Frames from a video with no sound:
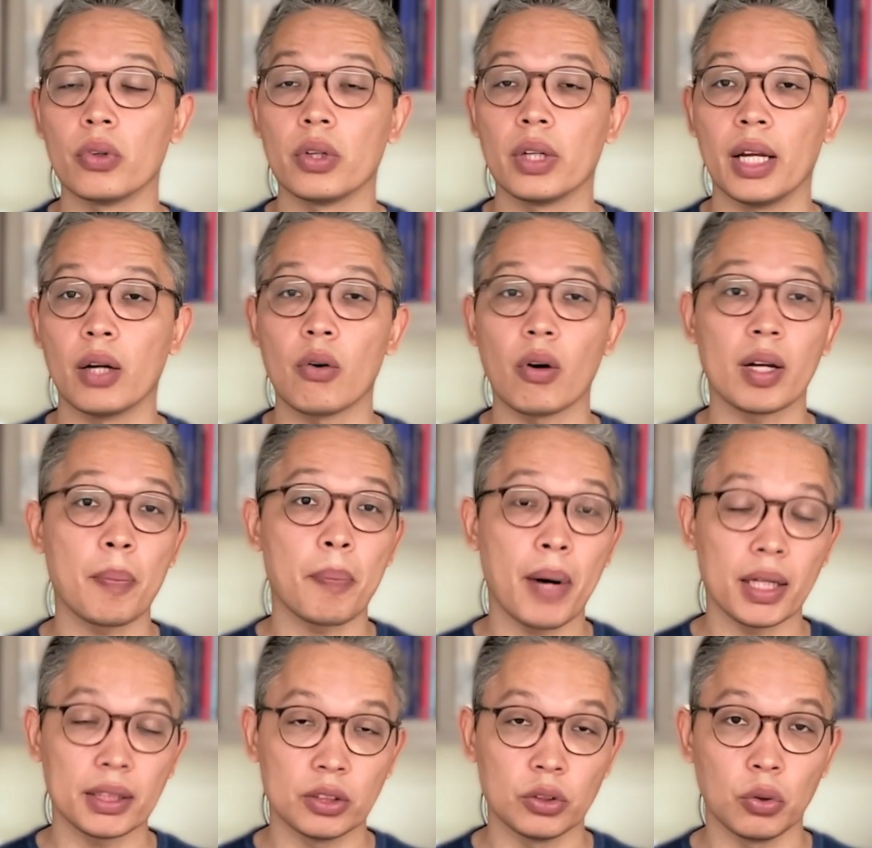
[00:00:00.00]
Have you
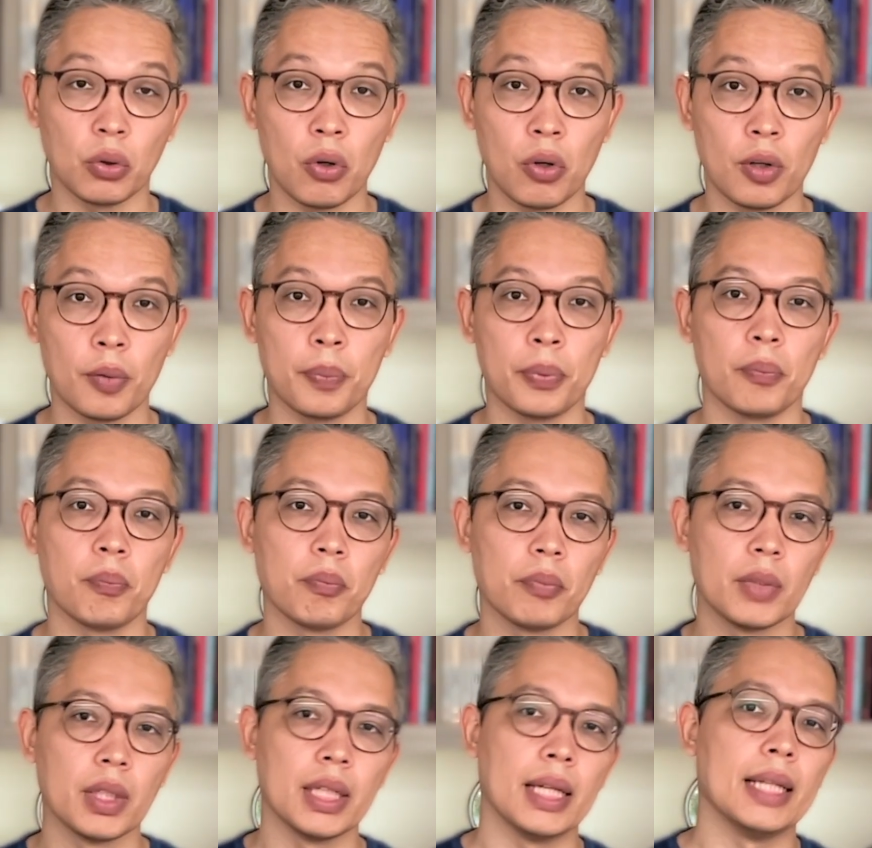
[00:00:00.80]
noticed any
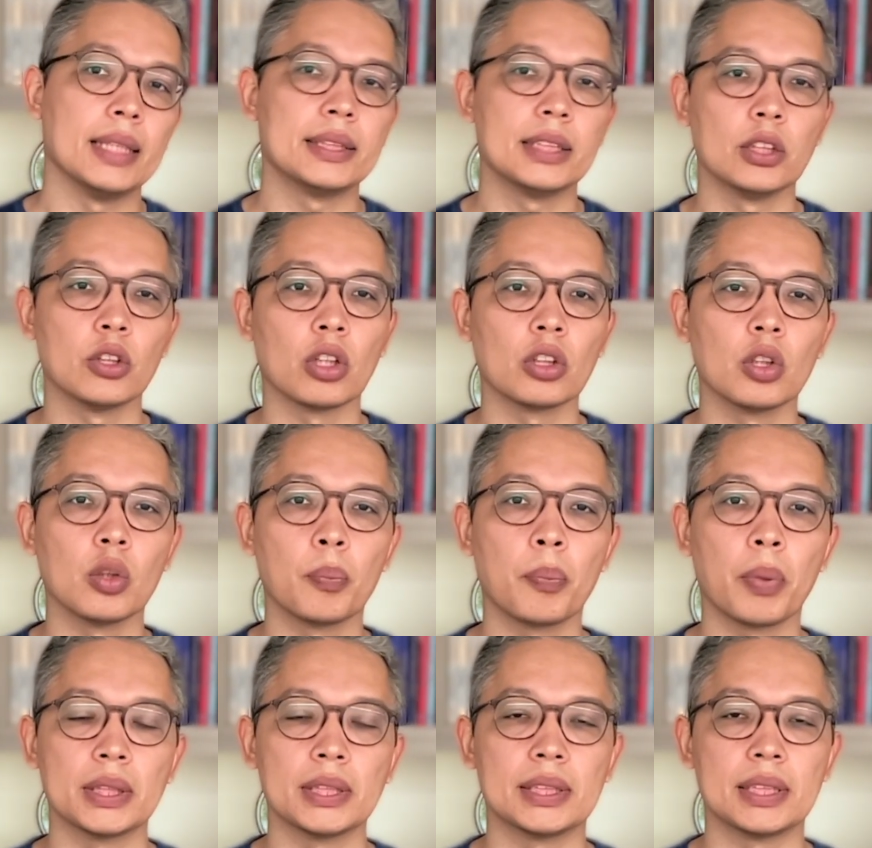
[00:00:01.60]
unusual lumps or
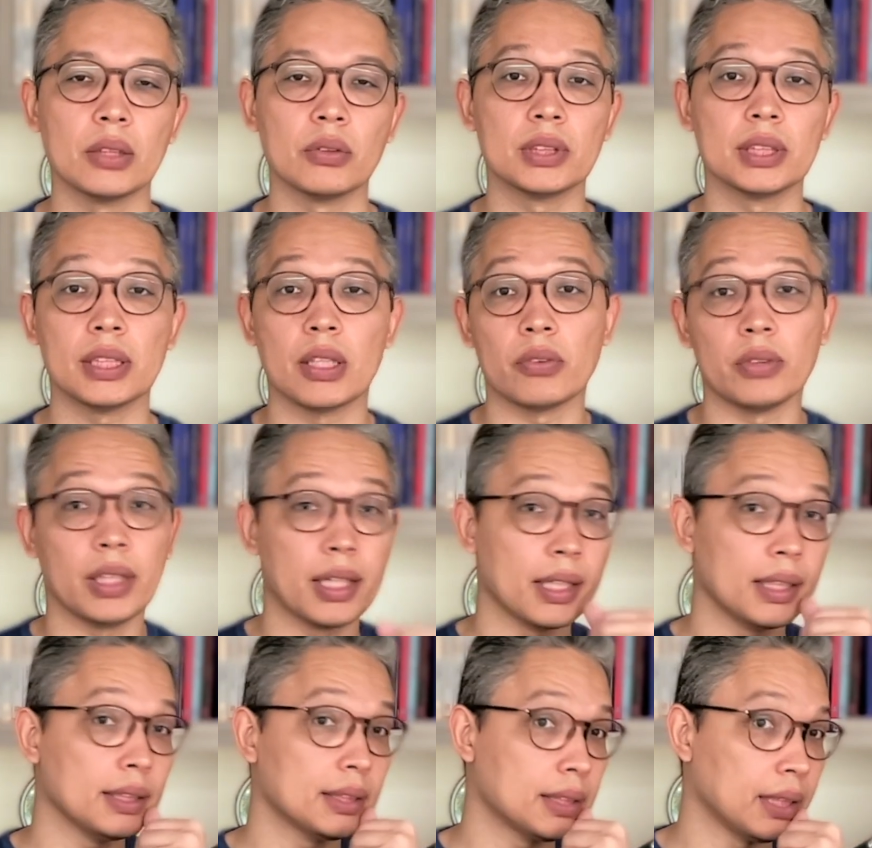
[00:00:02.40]
swellings
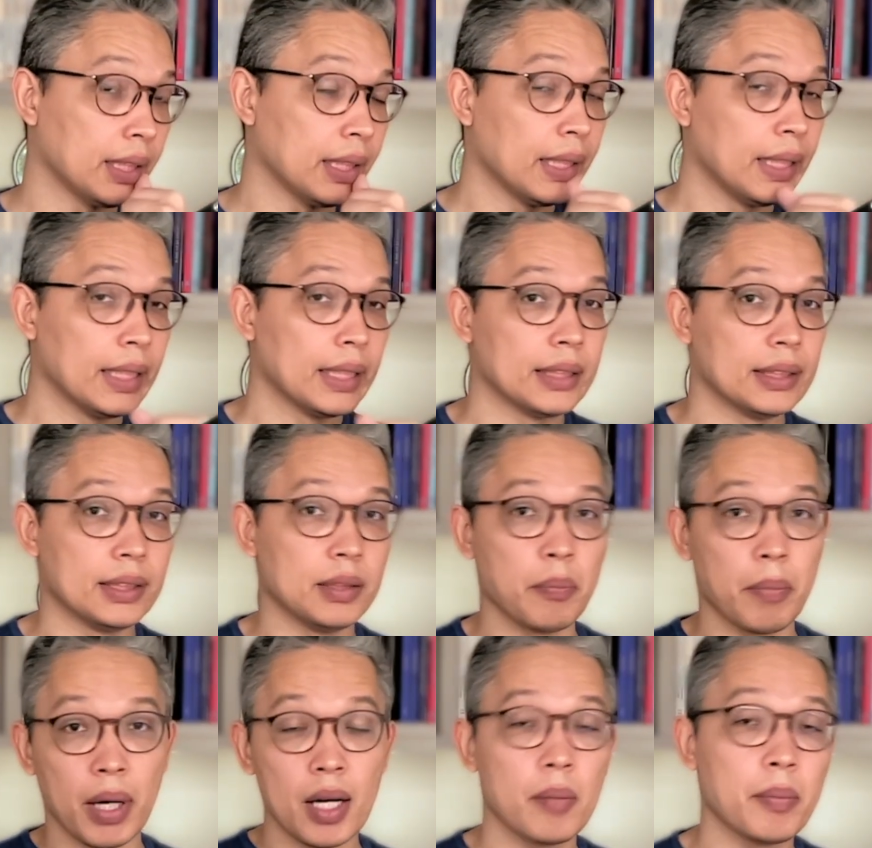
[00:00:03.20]
anywhere on your body?
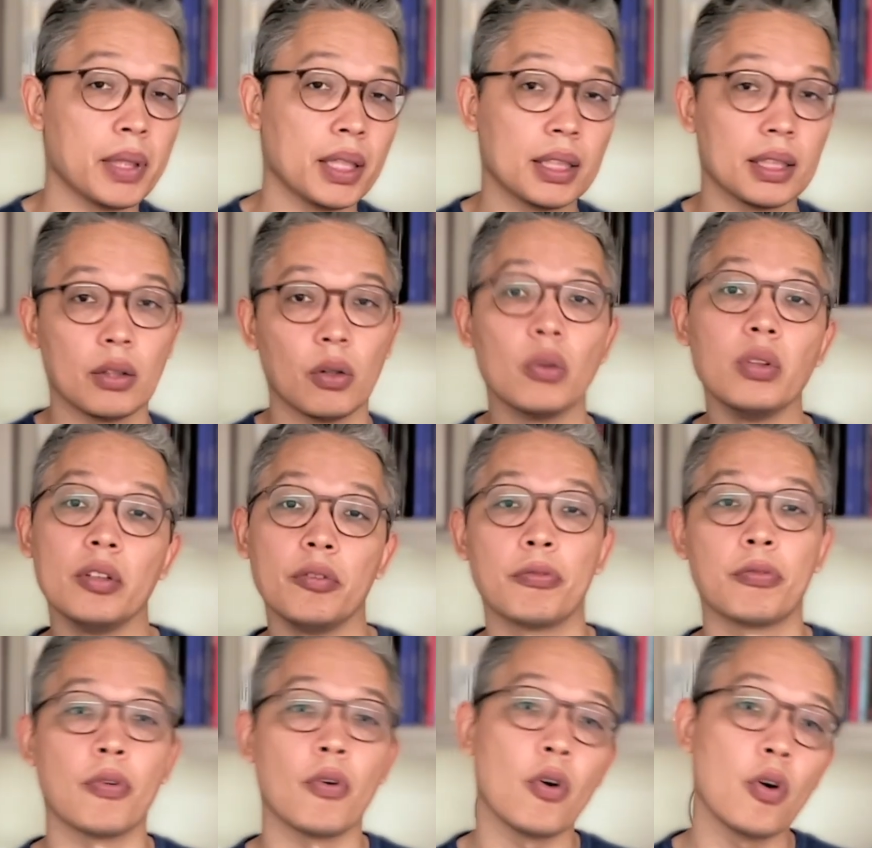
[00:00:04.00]

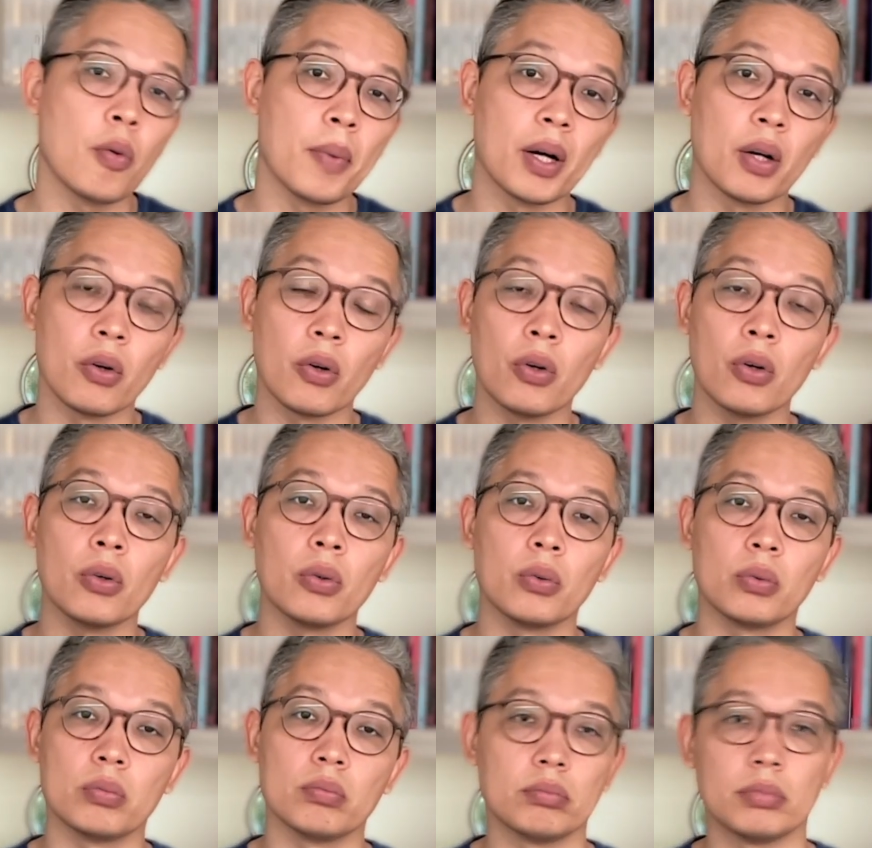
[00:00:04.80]
These lumps can be a
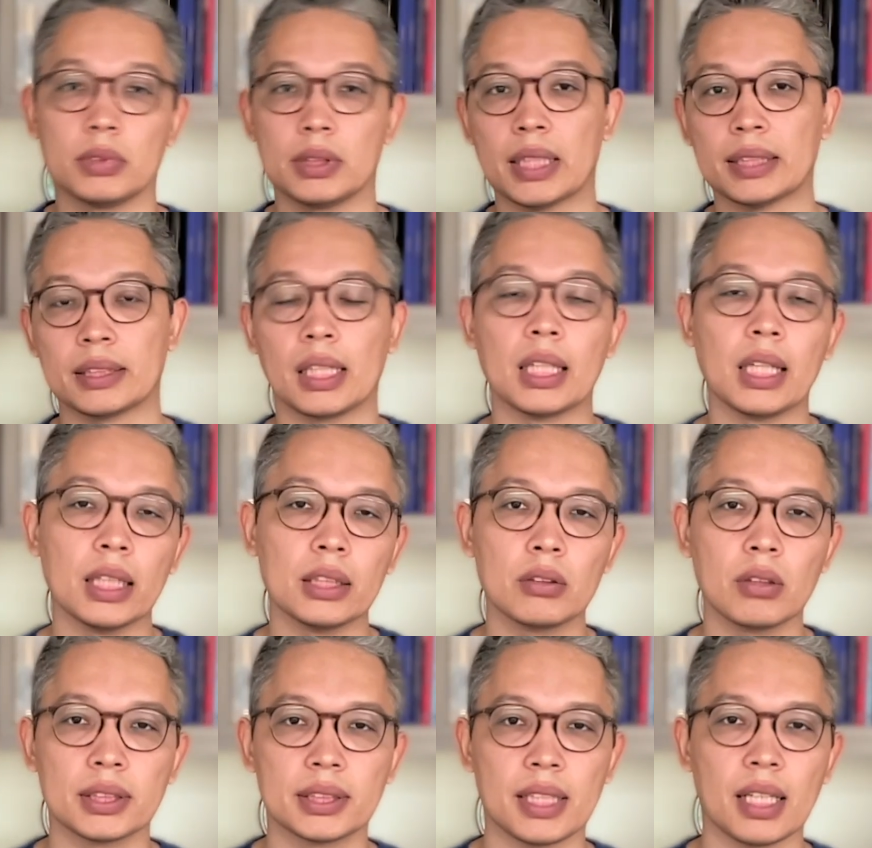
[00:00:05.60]
sign of breast
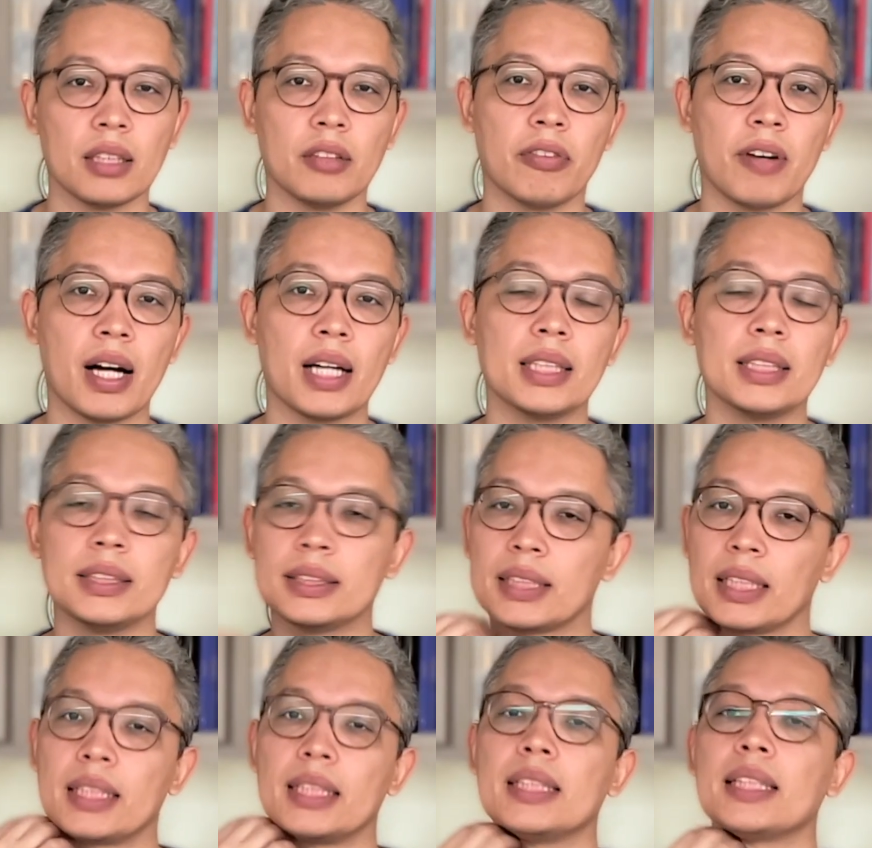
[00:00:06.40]
cancer,
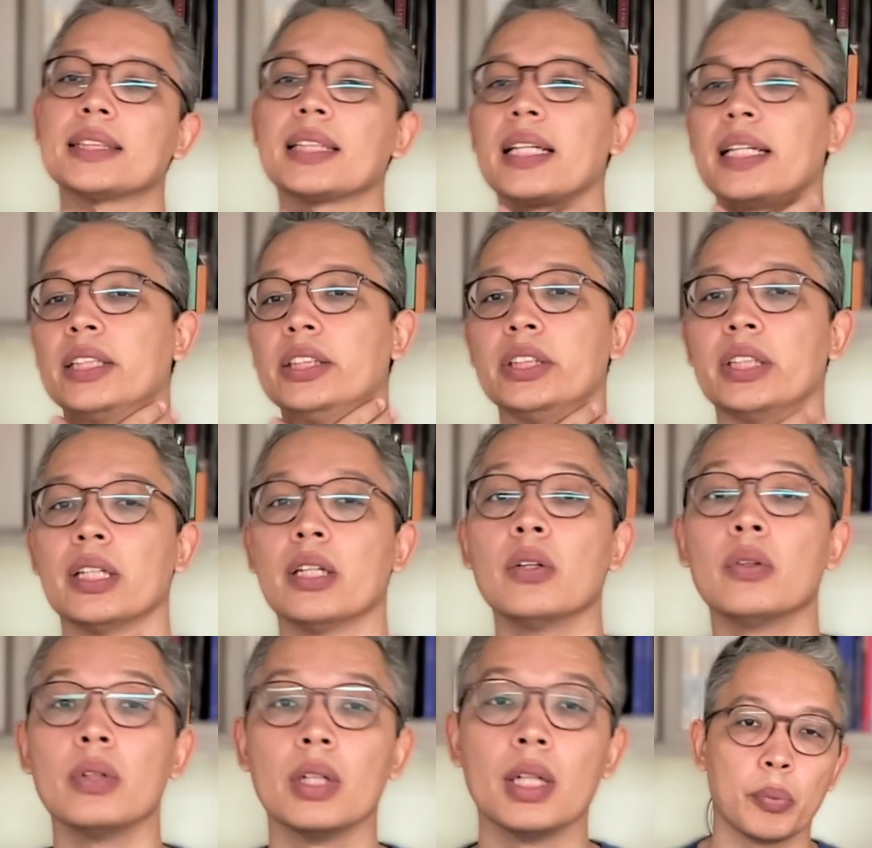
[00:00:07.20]
lymphomas, or
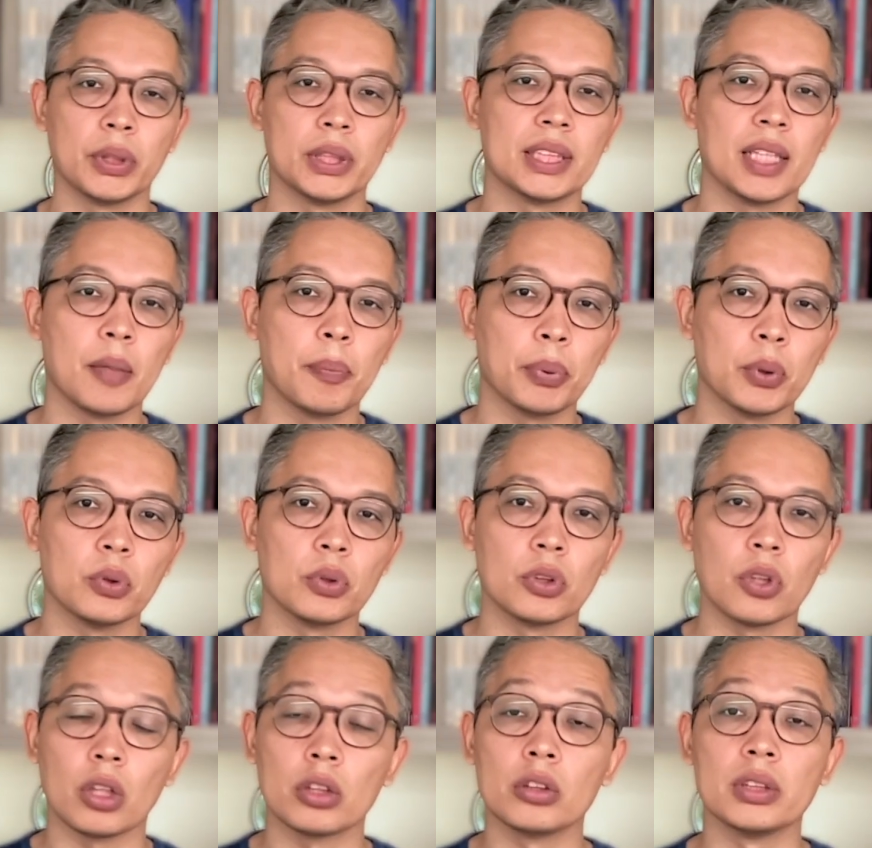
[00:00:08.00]
salivary gland
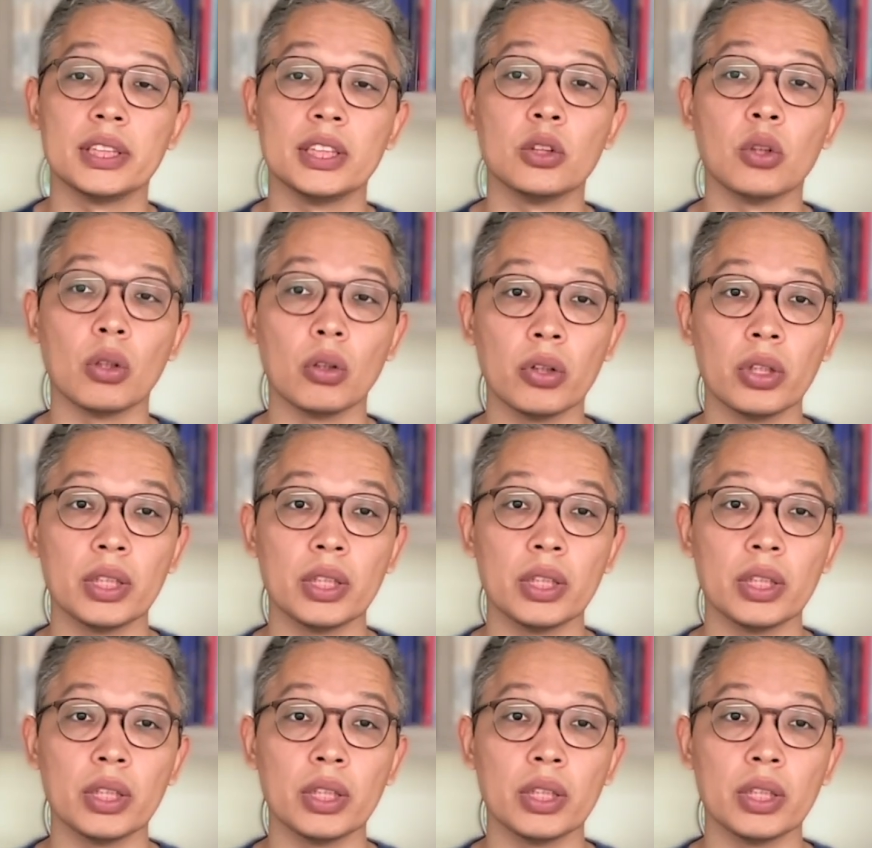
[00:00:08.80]
cancer.